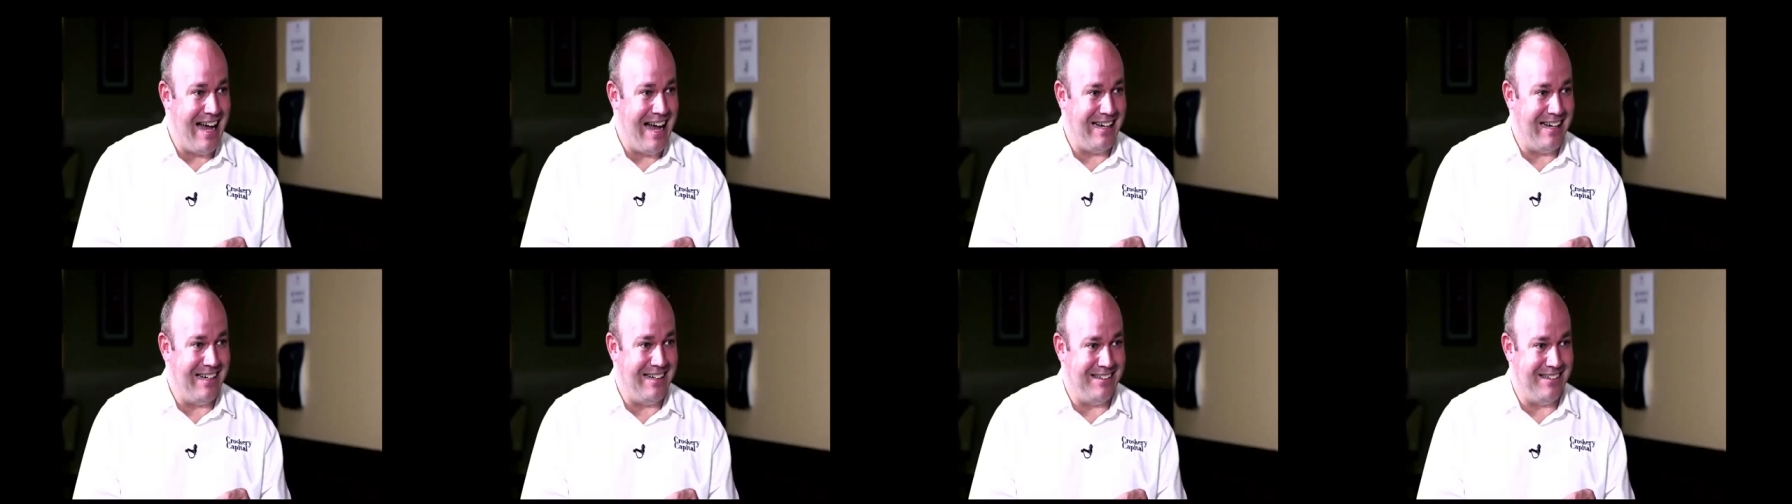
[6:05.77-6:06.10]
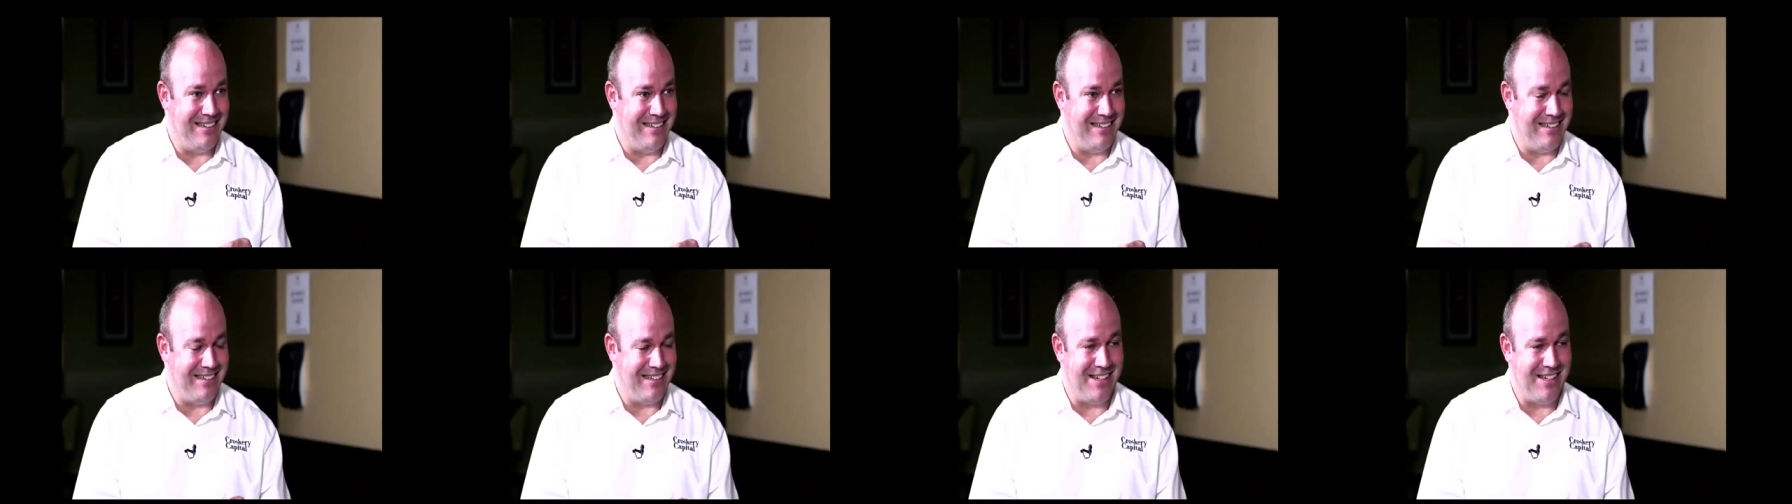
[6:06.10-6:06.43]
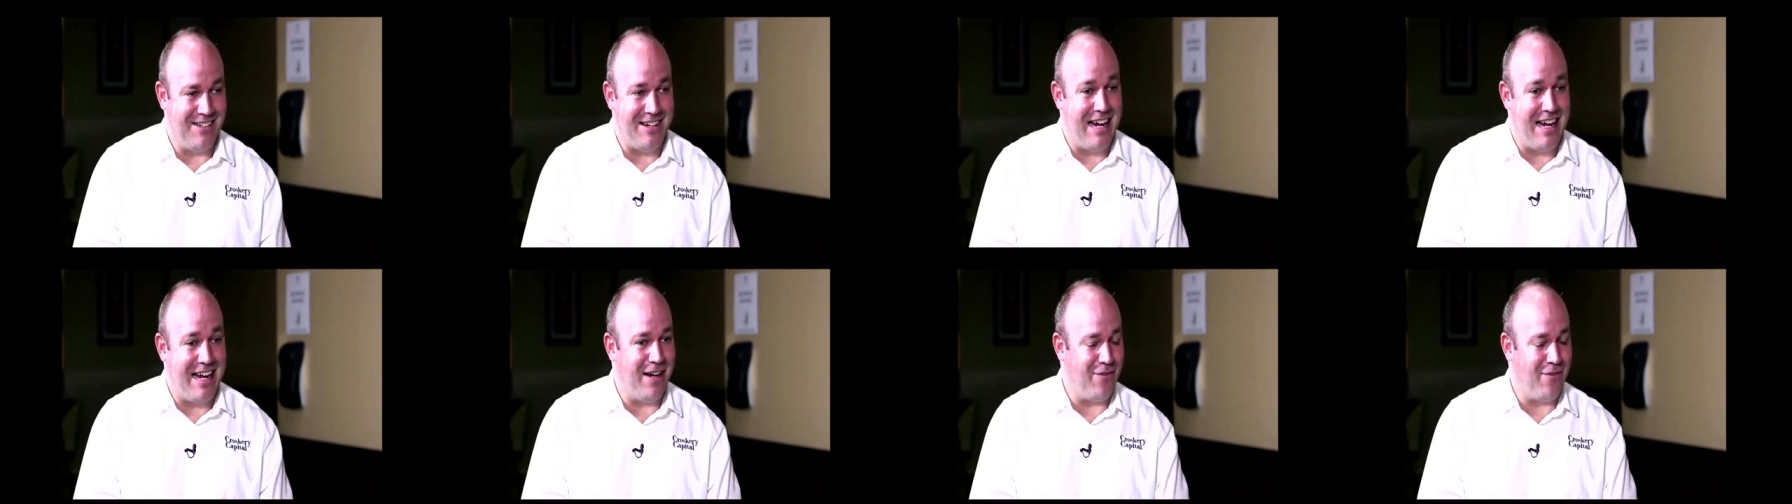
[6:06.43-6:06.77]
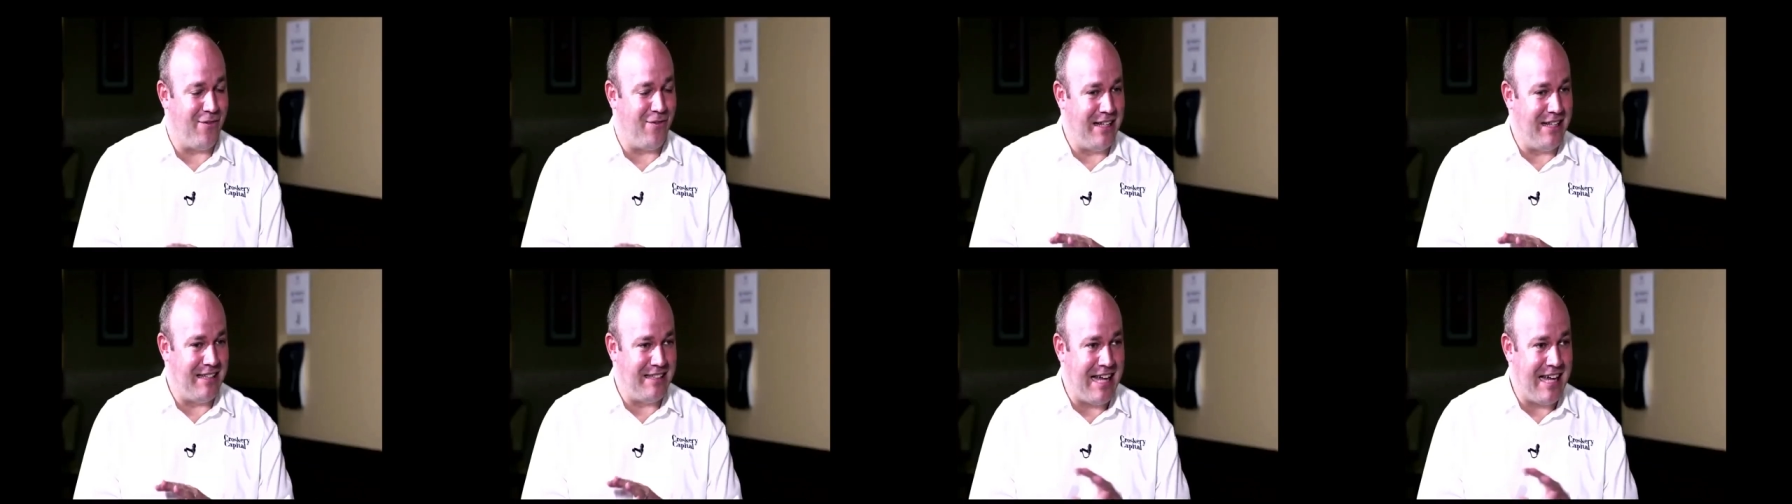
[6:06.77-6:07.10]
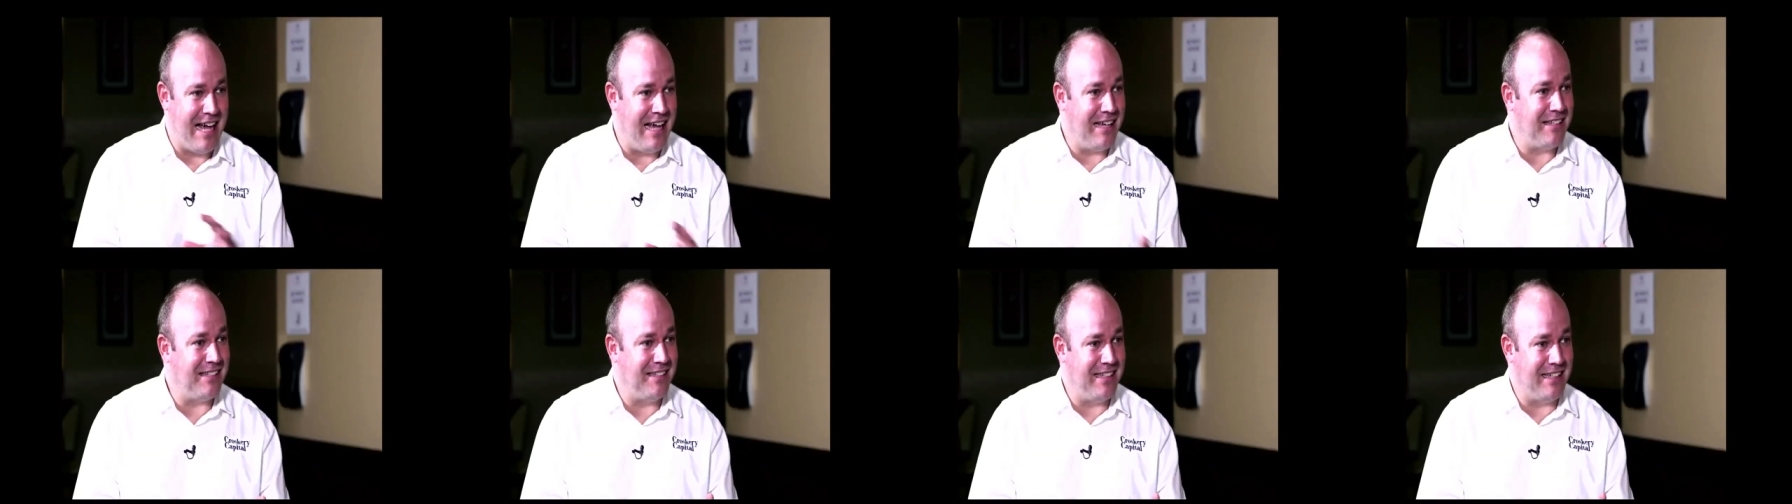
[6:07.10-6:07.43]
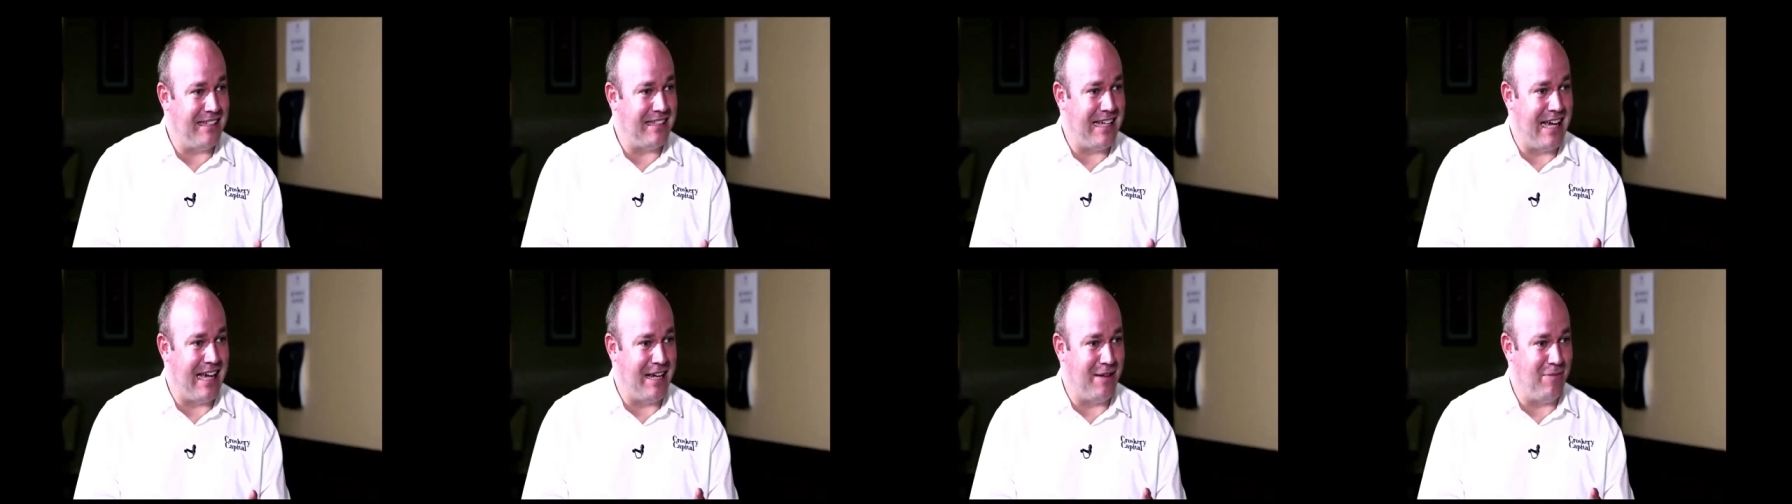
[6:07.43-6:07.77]
And you know, I had a
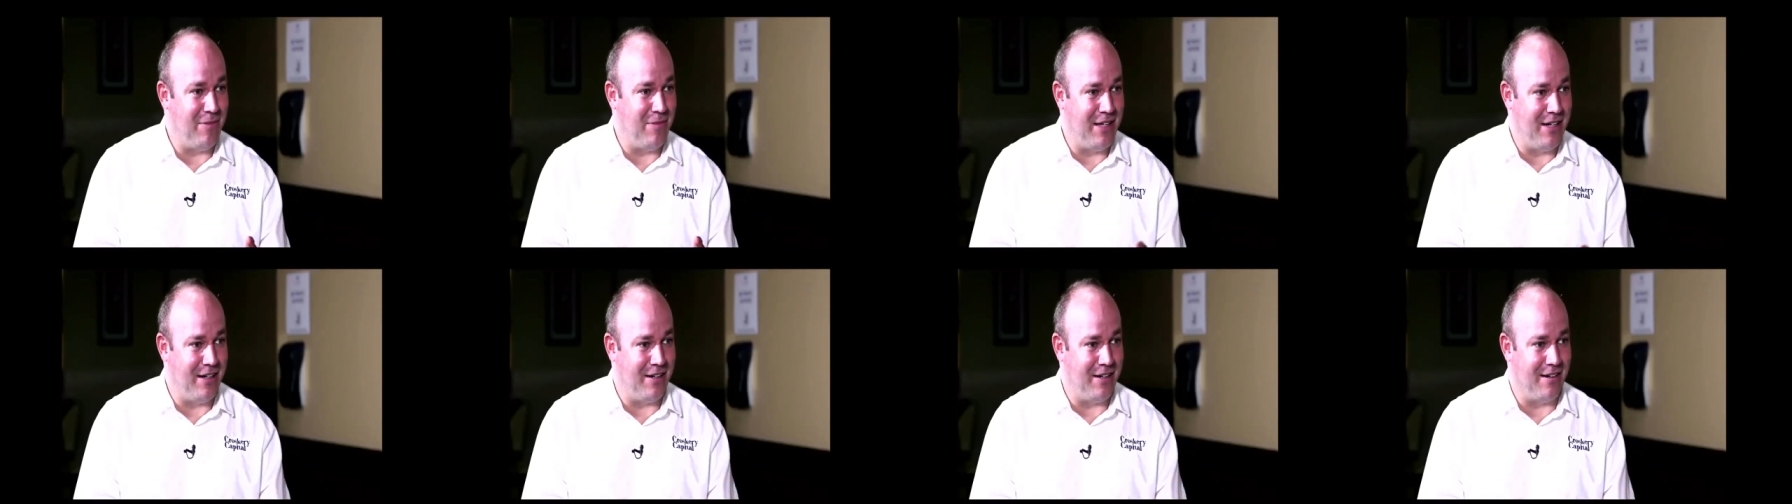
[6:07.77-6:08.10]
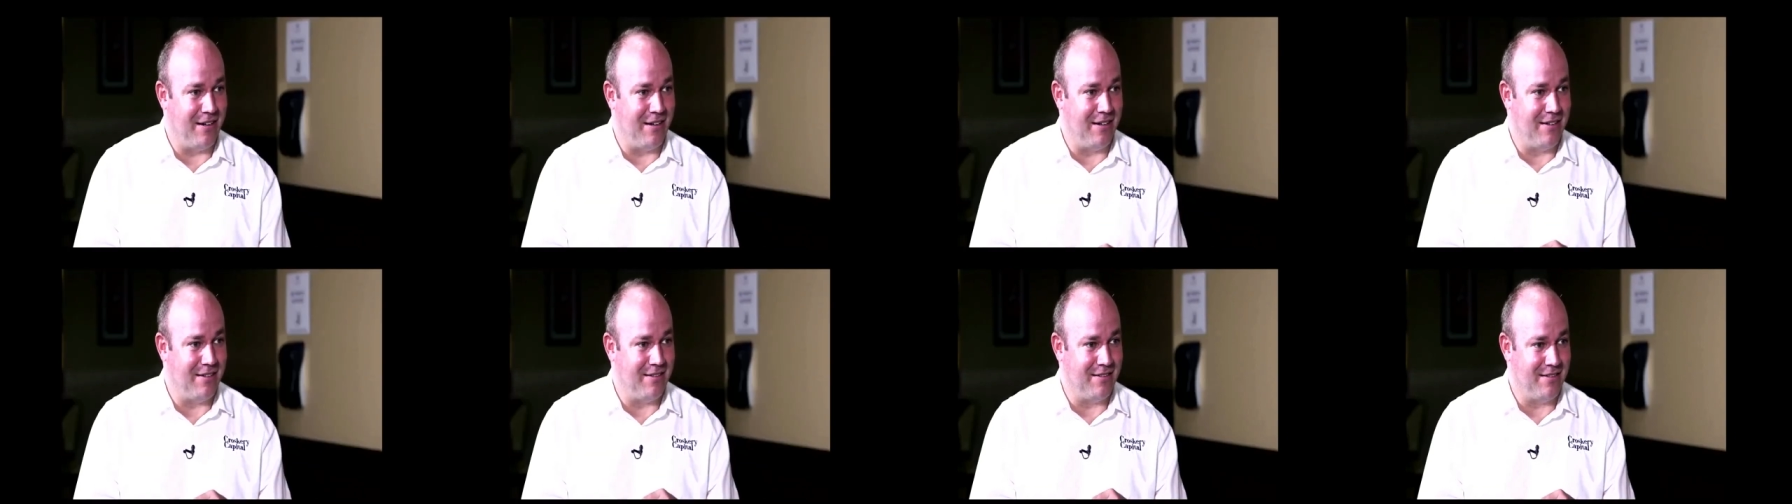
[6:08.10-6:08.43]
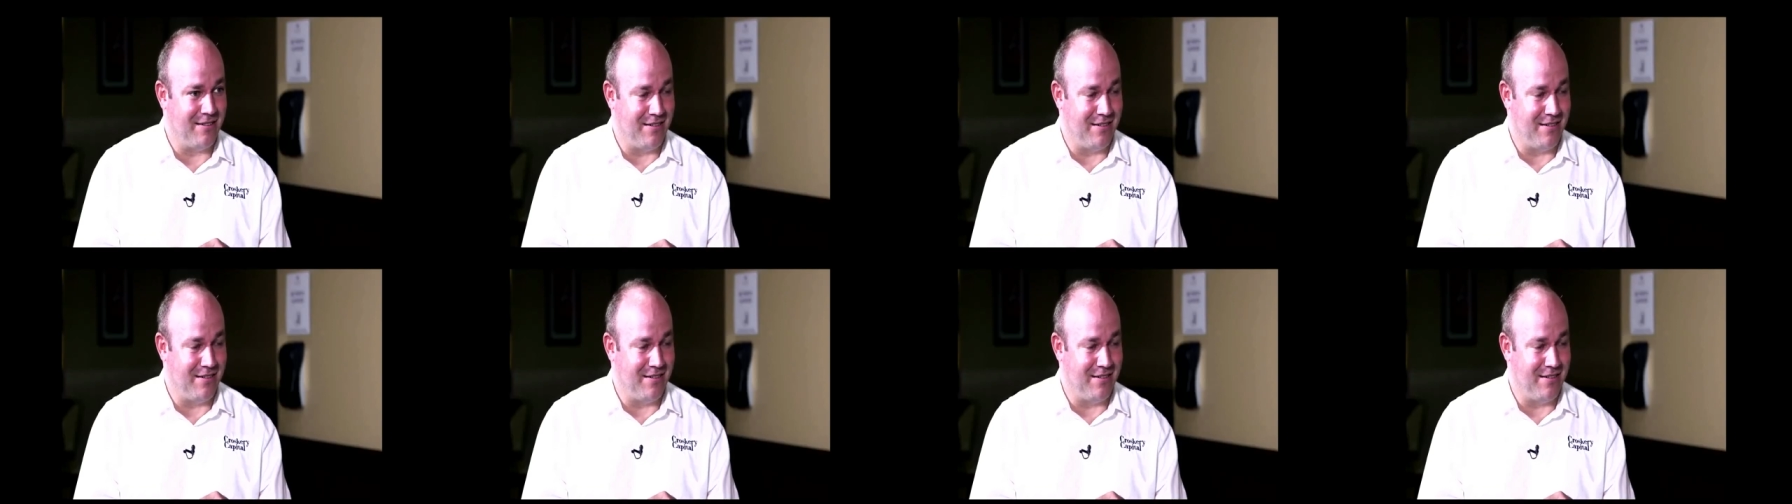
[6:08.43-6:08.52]
fantastic time there.